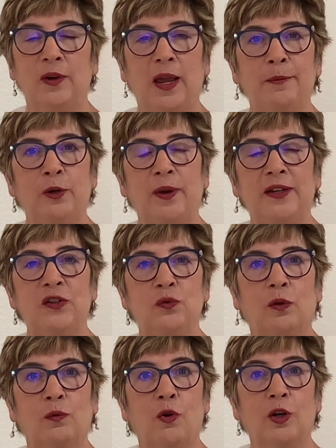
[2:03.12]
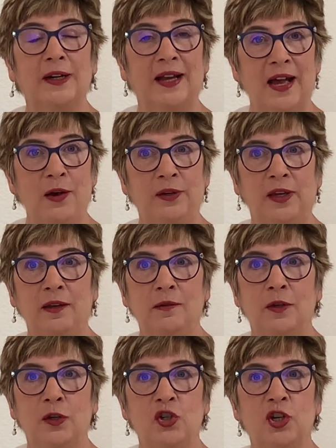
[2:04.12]
emigrating to Aurora County,
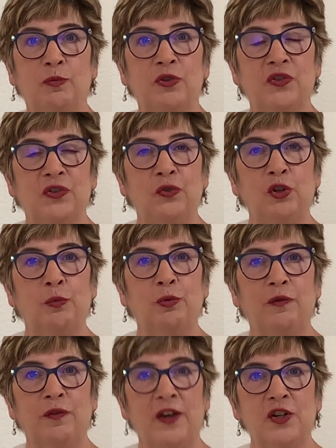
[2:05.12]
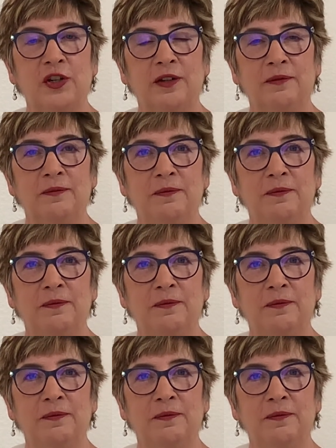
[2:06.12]
she pursued her profession,